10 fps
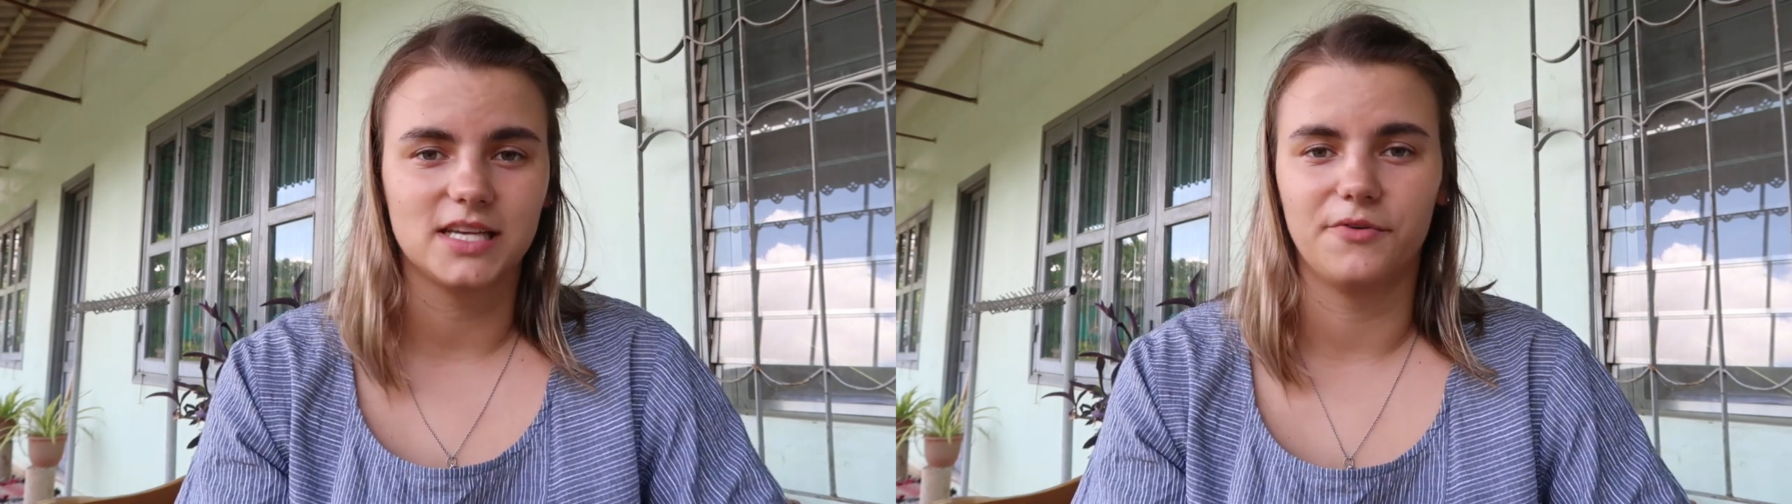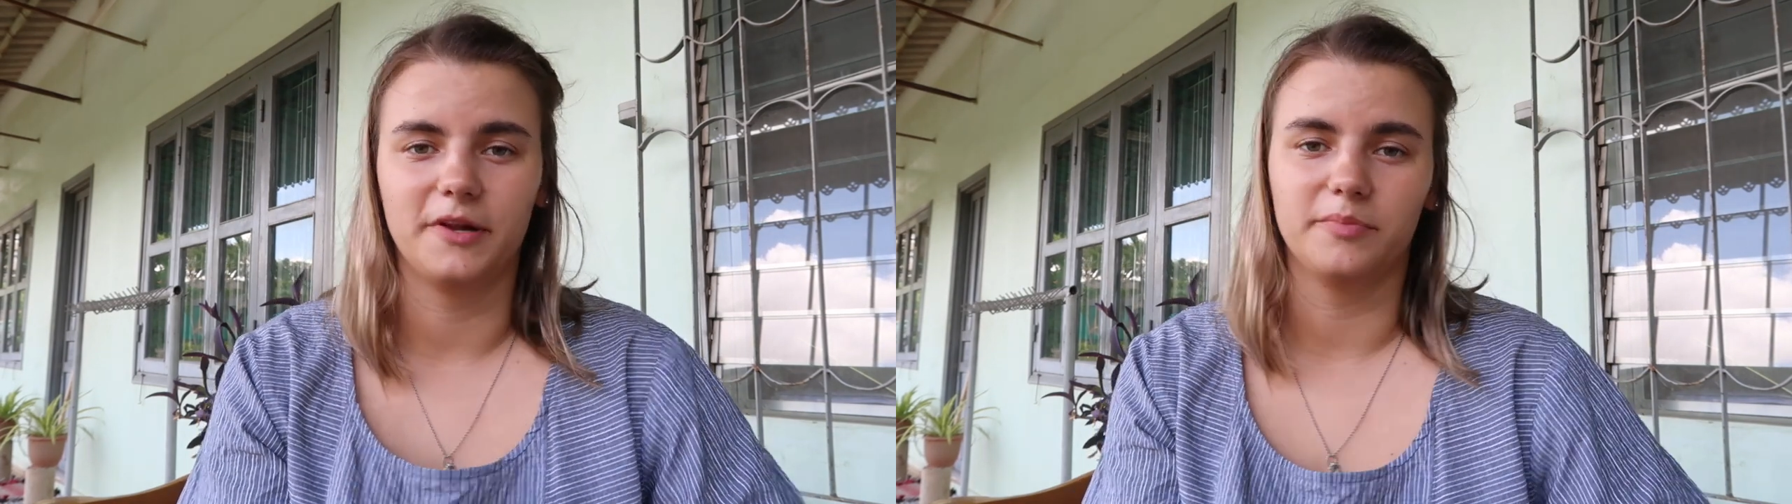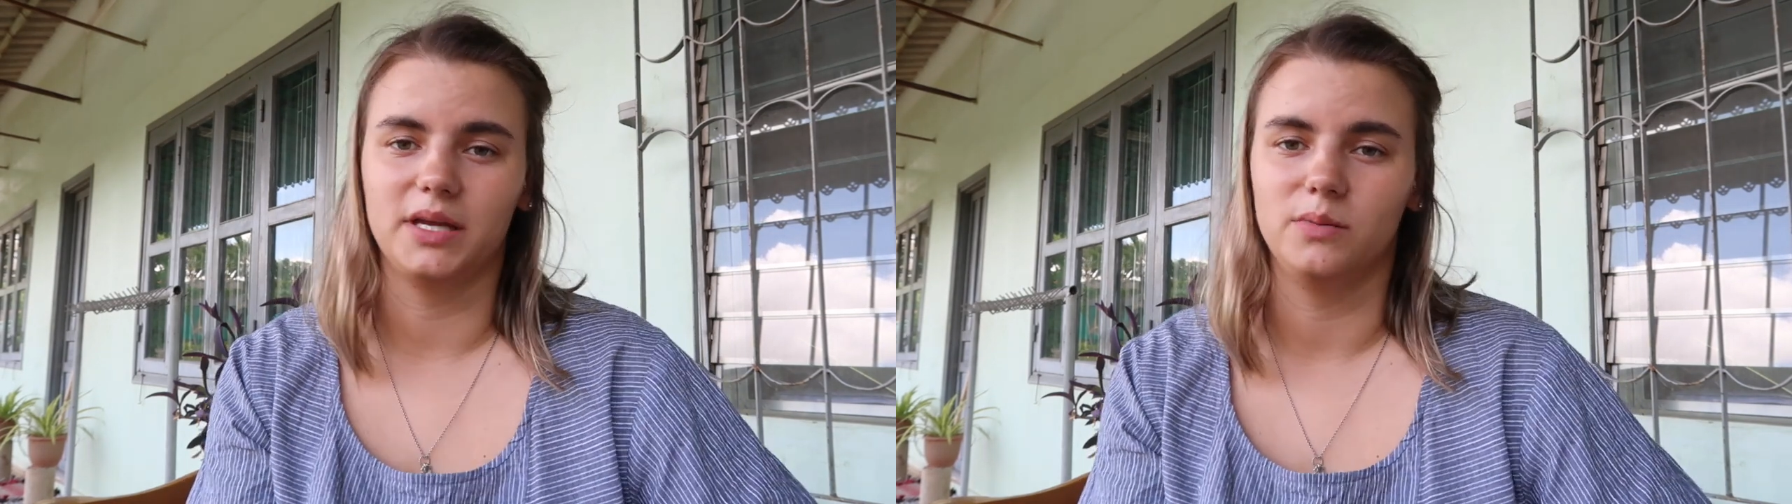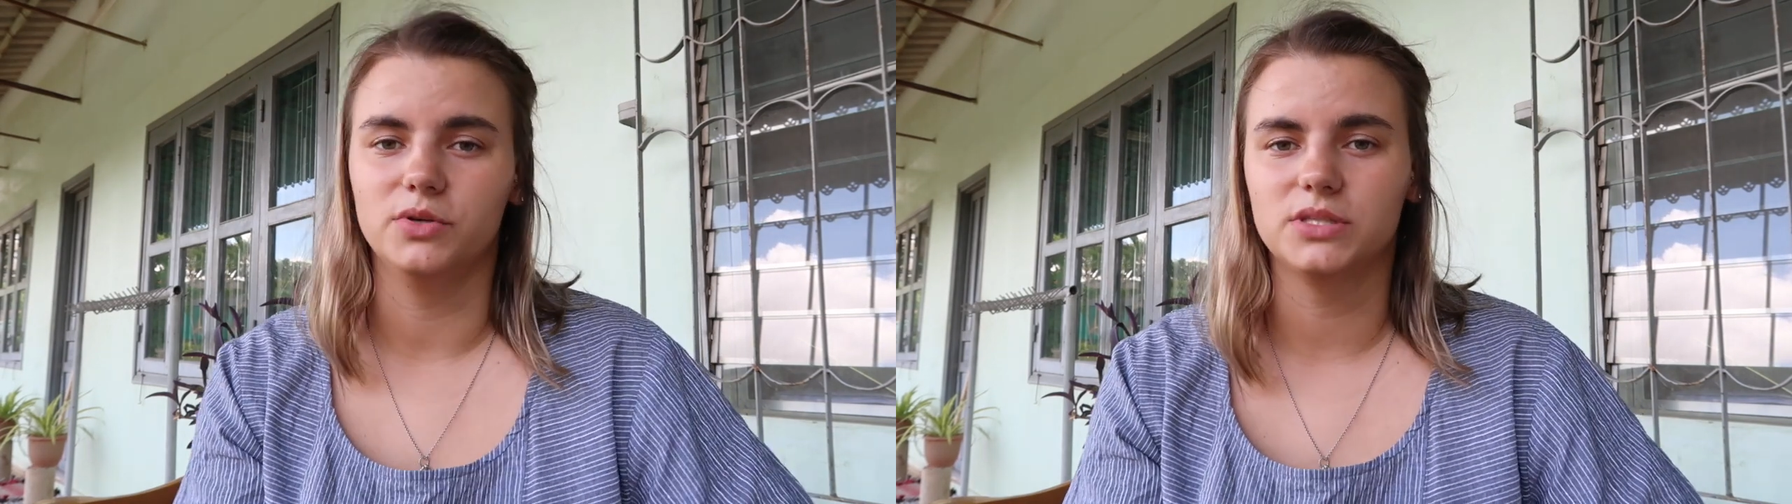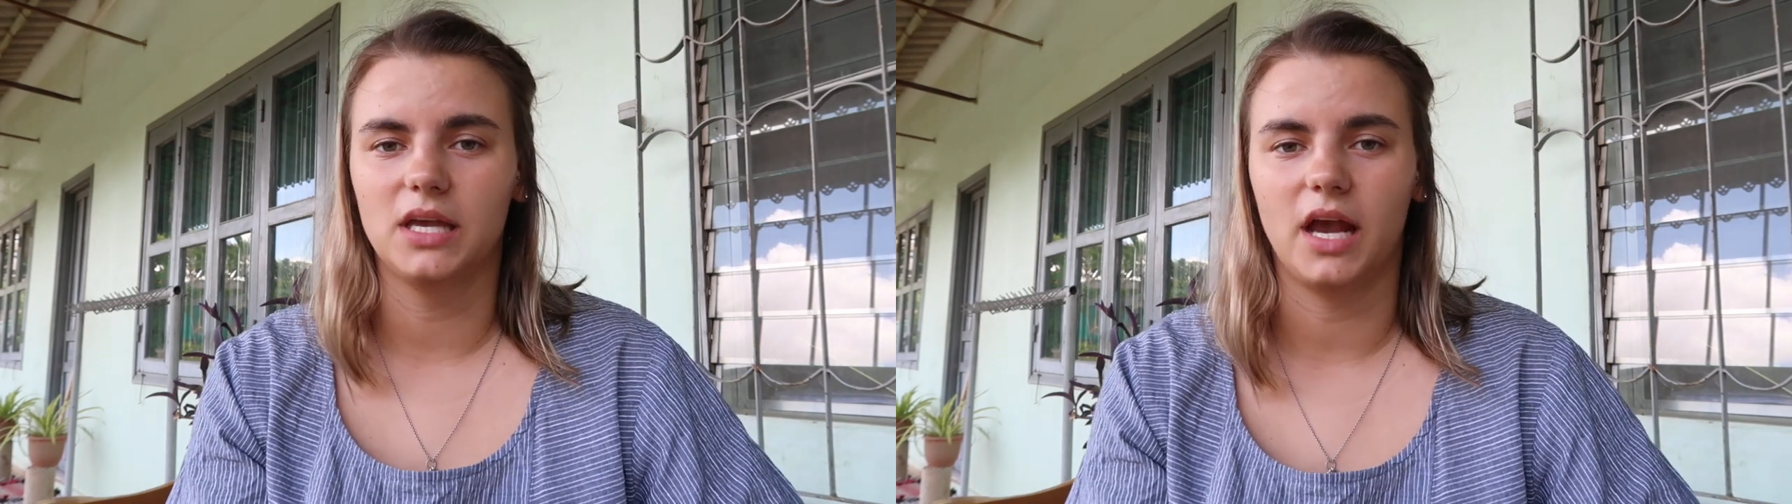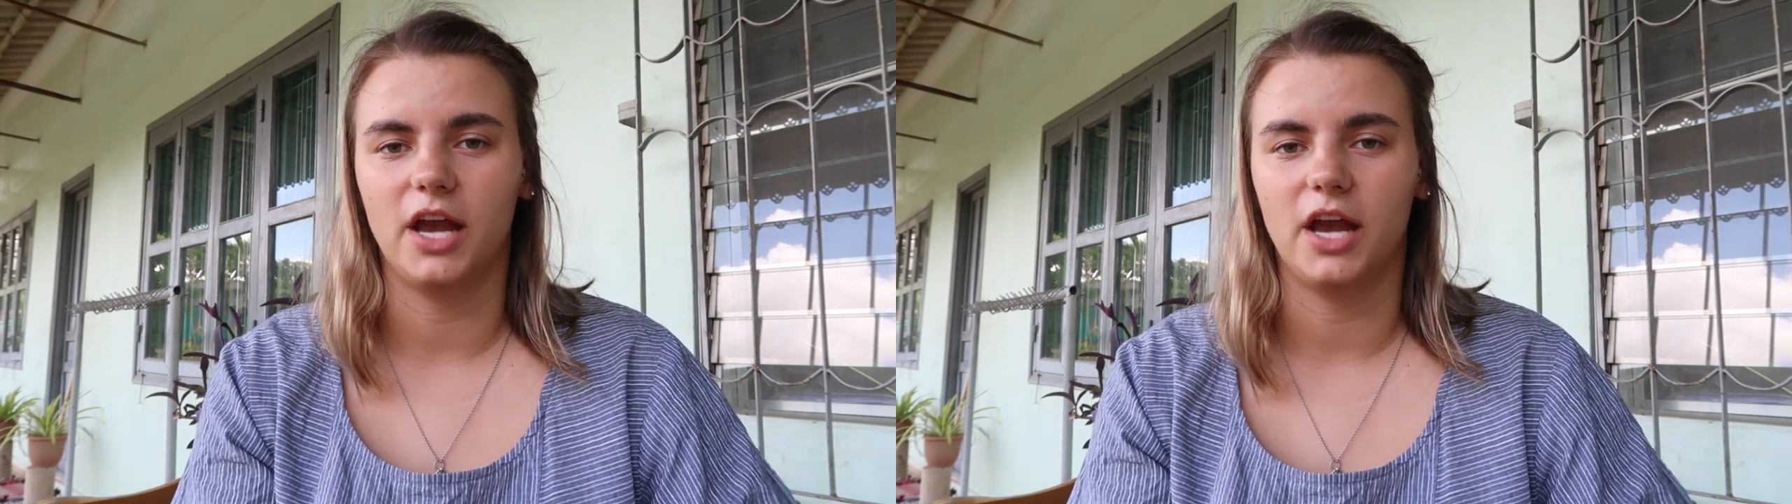I want to play music,